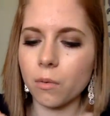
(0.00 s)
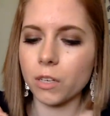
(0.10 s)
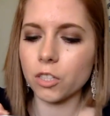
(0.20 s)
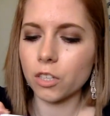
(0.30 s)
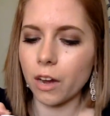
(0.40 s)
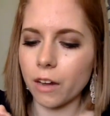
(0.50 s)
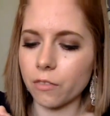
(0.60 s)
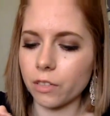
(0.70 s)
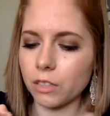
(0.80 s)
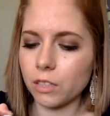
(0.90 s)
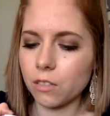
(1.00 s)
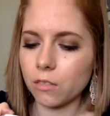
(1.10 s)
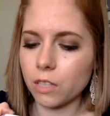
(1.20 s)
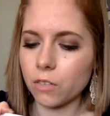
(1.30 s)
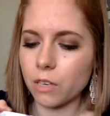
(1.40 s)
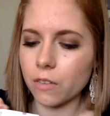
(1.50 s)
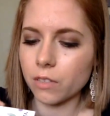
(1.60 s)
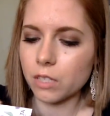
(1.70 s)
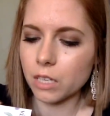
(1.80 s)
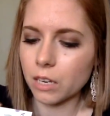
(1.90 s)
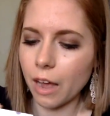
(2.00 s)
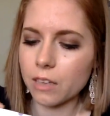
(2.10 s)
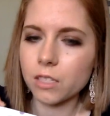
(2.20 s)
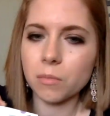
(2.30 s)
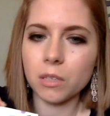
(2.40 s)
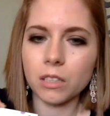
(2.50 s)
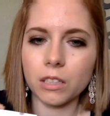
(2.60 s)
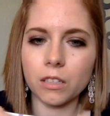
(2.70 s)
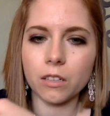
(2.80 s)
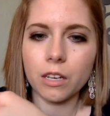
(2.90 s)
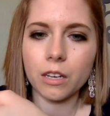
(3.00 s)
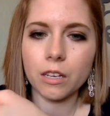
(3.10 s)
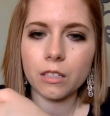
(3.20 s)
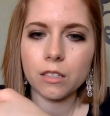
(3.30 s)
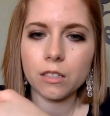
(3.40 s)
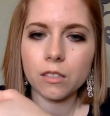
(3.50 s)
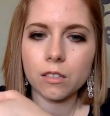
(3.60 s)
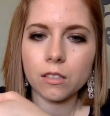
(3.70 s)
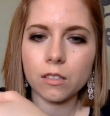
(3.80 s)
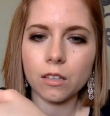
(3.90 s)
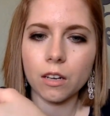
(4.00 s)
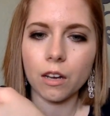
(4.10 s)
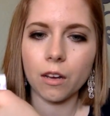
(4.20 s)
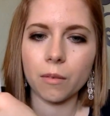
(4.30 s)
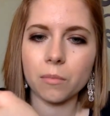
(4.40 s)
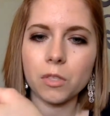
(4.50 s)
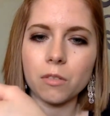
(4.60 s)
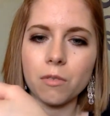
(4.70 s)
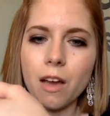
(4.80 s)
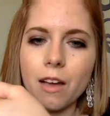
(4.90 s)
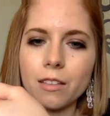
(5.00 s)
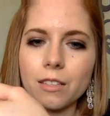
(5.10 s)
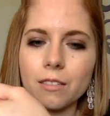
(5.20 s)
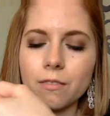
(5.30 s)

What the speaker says: which I really don't think you can even see, it has some glitter in it. So not